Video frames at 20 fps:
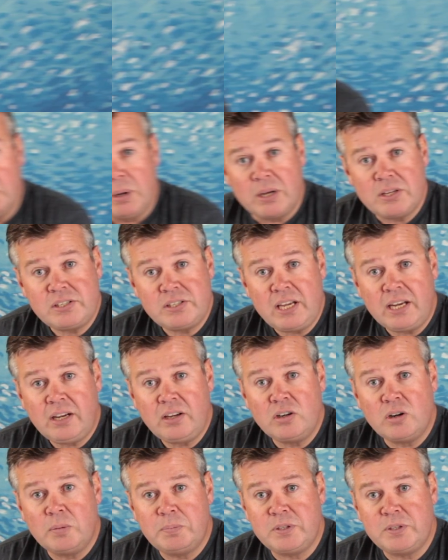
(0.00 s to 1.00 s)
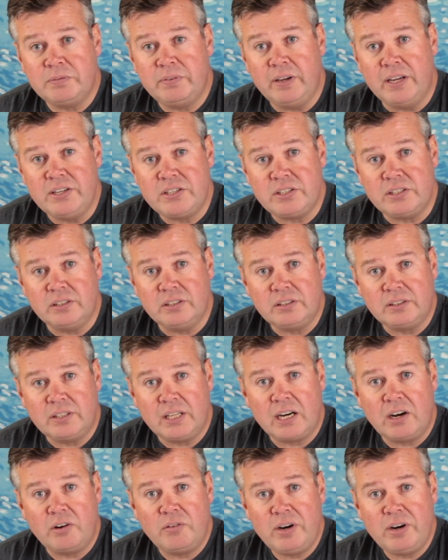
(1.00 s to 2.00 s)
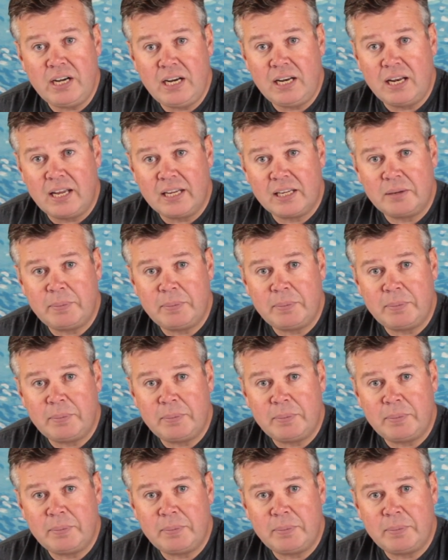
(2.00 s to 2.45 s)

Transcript: My second observation that I really like